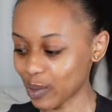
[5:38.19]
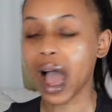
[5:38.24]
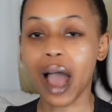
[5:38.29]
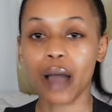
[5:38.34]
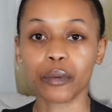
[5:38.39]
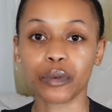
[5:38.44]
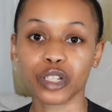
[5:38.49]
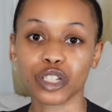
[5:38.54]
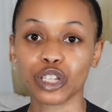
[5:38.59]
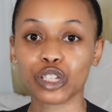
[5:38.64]
I
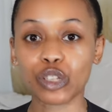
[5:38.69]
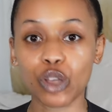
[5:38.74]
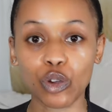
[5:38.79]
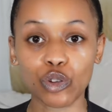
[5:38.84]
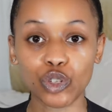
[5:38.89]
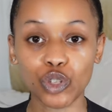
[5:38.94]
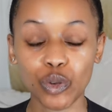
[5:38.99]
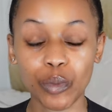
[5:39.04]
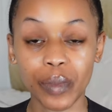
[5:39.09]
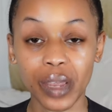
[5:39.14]
was a
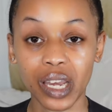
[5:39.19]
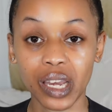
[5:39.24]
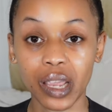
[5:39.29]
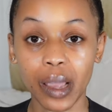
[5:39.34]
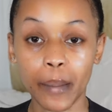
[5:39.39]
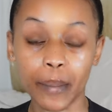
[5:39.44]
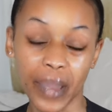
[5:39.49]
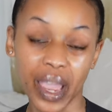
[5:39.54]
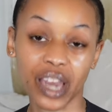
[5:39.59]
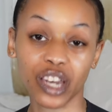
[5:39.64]
social media
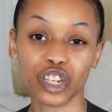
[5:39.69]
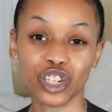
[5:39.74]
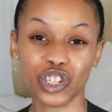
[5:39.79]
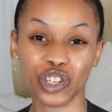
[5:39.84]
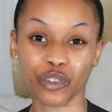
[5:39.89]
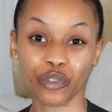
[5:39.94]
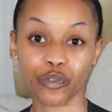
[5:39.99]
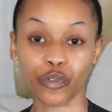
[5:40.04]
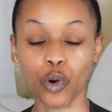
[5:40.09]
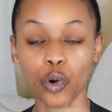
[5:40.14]
manager
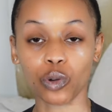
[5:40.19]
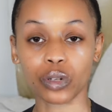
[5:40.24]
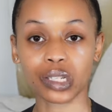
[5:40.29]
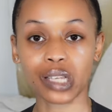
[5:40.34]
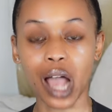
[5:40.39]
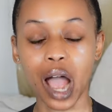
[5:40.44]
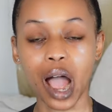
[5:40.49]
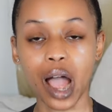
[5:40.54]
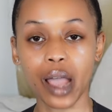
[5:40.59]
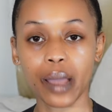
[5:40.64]

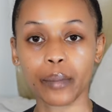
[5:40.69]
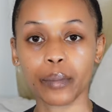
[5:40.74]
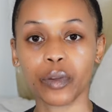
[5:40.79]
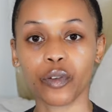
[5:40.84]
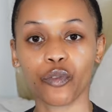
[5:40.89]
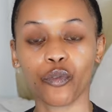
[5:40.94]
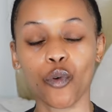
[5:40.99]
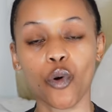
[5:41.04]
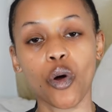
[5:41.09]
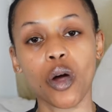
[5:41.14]
full-time
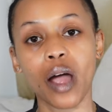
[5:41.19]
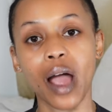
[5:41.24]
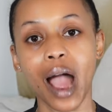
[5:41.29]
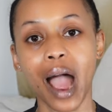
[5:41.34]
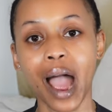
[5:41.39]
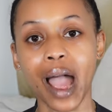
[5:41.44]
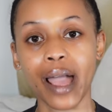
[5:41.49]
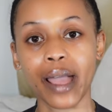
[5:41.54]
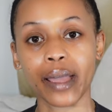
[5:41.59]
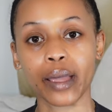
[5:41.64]
before
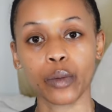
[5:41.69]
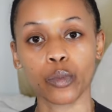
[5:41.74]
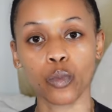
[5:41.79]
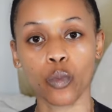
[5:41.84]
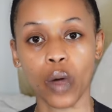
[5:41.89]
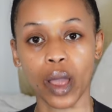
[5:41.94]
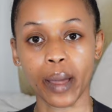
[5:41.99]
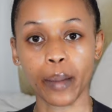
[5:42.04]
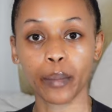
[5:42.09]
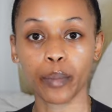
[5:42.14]
I
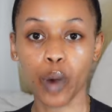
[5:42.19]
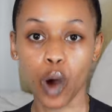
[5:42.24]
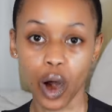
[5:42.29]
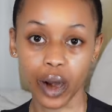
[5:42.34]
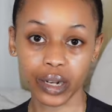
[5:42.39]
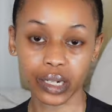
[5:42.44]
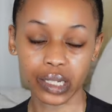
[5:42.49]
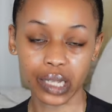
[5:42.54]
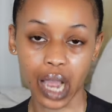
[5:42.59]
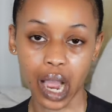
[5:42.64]
went
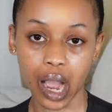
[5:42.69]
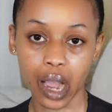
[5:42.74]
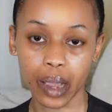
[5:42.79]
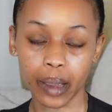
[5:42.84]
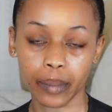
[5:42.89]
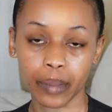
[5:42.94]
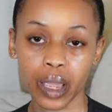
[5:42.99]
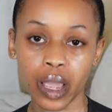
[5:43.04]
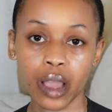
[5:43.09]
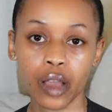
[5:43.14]
part-time